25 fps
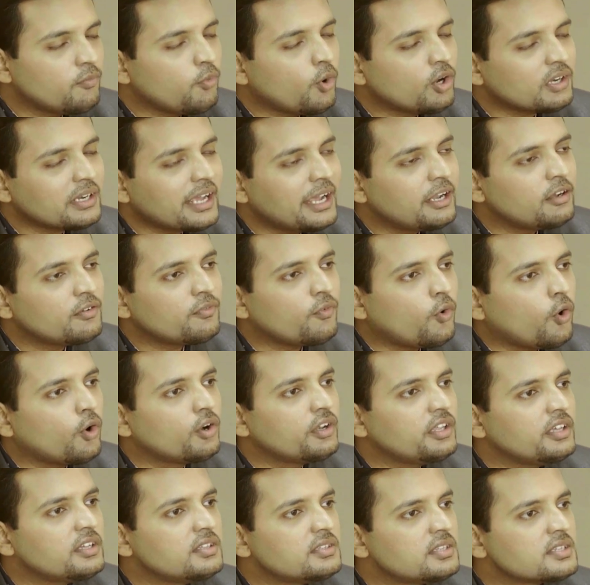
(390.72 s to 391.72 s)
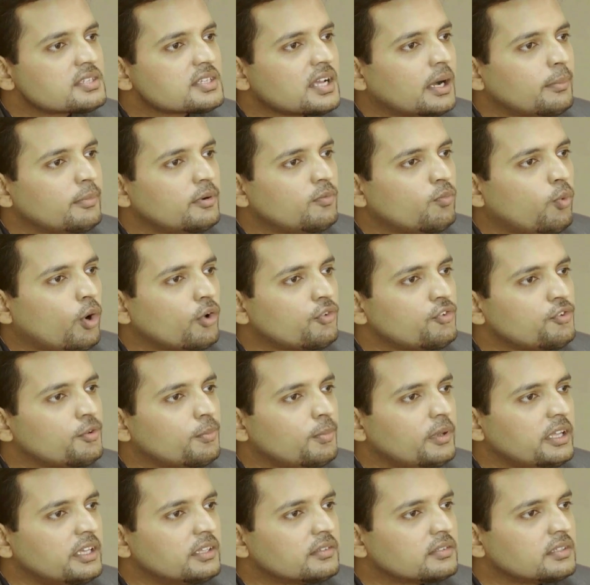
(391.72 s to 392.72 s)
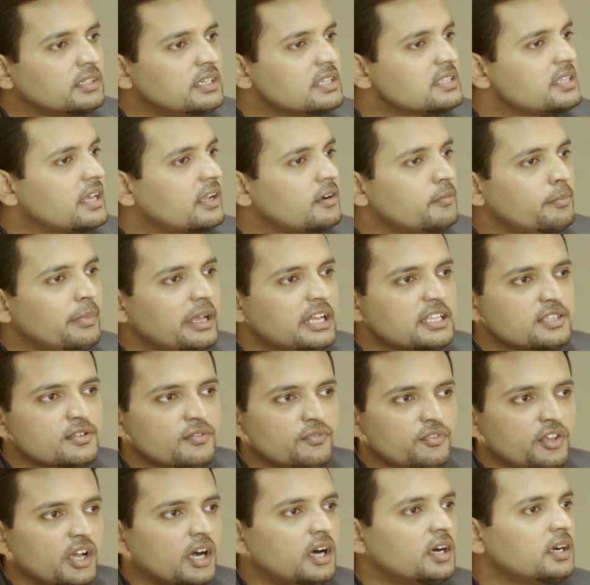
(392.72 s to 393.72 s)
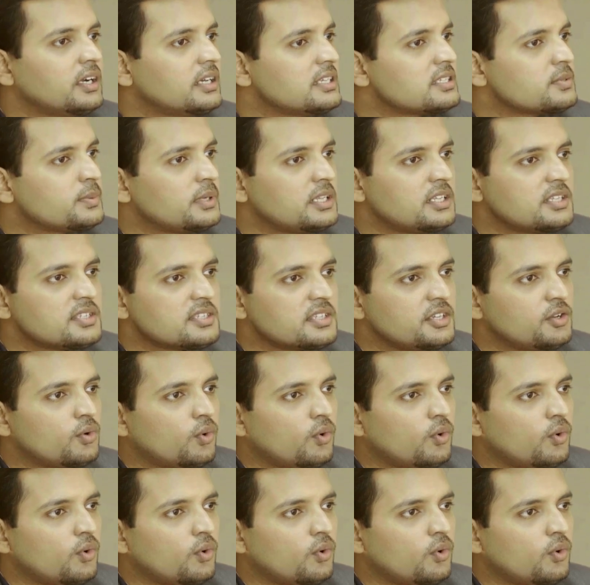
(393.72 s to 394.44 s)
what kind of audiences come and watch your plays? Is there a mix of young as well as the